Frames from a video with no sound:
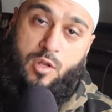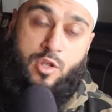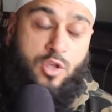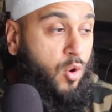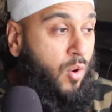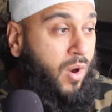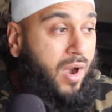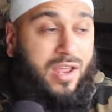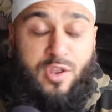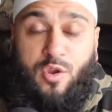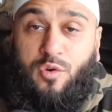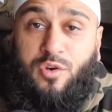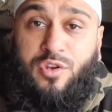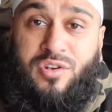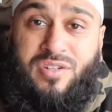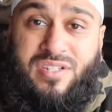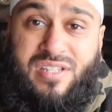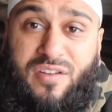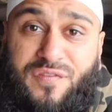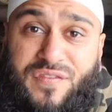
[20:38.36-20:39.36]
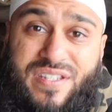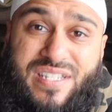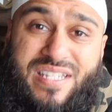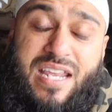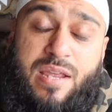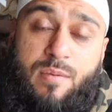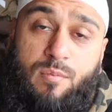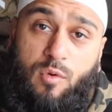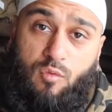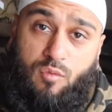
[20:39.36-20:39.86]
Your, your, your self
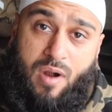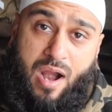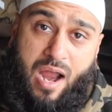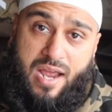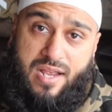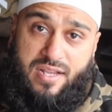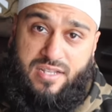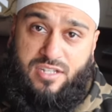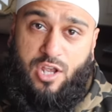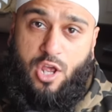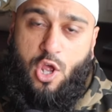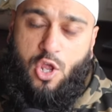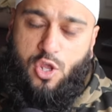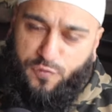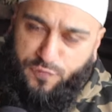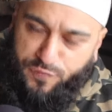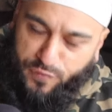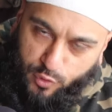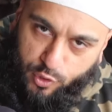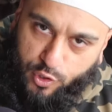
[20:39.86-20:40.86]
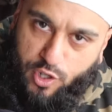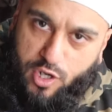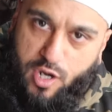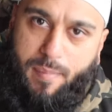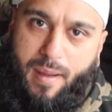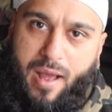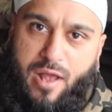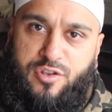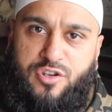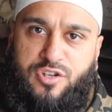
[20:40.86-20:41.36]
esteem will rise. You'll feel good
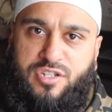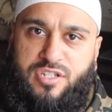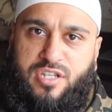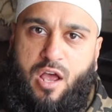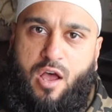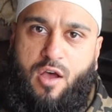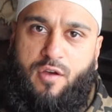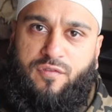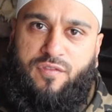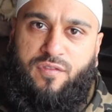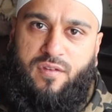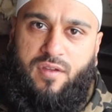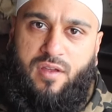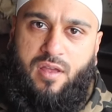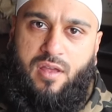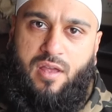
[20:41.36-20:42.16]
about yourself.